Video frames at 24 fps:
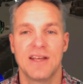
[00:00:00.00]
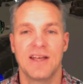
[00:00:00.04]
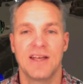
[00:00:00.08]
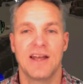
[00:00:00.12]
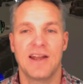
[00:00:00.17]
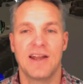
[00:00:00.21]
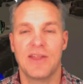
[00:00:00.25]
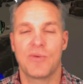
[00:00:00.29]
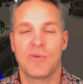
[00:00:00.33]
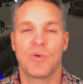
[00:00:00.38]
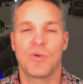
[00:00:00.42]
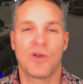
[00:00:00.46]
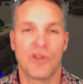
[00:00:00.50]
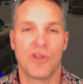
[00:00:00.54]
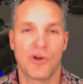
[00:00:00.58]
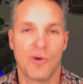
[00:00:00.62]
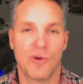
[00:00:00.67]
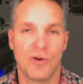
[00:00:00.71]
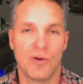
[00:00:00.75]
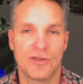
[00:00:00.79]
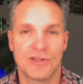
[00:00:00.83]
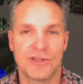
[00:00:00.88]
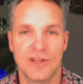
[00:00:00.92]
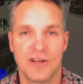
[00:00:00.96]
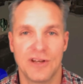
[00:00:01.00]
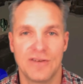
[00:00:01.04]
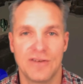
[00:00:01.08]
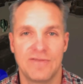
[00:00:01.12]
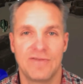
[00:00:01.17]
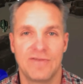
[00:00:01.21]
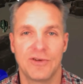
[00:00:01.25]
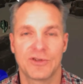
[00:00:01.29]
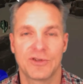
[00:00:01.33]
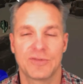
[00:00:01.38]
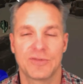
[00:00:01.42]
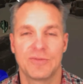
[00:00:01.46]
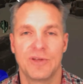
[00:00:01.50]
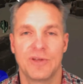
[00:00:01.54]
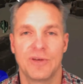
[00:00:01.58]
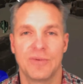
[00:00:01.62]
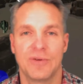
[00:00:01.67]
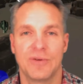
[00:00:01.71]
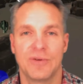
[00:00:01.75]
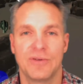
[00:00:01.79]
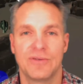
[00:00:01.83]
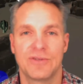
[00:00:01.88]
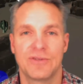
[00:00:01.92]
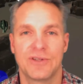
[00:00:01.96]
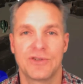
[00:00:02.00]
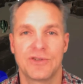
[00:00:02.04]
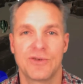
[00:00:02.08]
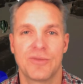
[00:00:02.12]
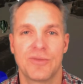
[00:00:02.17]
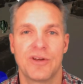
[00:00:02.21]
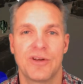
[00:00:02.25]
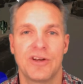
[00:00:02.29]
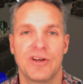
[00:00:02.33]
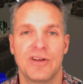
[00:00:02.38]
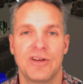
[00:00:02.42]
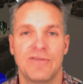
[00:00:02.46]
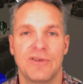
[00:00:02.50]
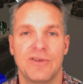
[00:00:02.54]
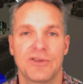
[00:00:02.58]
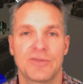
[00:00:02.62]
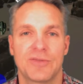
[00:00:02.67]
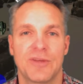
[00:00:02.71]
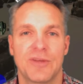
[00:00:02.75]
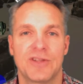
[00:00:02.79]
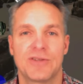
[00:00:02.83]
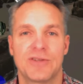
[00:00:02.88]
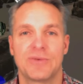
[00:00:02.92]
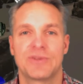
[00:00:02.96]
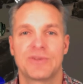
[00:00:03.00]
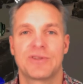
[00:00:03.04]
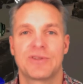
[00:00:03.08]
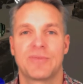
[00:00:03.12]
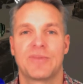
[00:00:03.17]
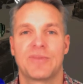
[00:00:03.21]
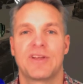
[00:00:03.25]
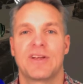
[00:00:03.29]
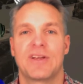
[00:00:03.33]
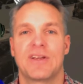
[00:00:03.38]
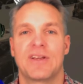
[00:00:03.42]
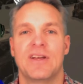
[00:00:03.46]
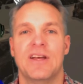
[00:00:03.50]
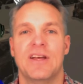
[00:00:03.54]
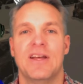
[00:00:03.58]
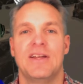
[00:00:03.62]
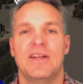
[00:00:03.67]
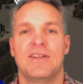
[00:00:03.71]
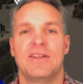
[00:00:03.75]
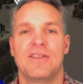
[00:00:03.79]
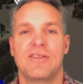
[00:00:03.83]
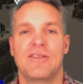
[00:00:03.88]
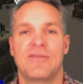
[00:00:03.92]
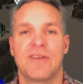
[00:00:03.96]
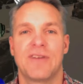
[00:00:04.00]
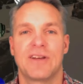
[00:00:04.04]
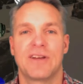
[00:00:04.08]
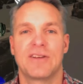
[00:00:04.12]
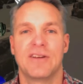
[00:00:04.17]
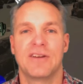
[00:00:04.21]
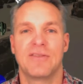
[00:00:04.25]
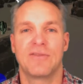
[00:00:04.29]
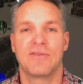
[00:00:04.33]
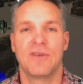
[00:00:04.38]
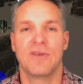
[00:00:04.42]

And I think one of the quotes that was attributed to Phil Spencer was something to the effect of,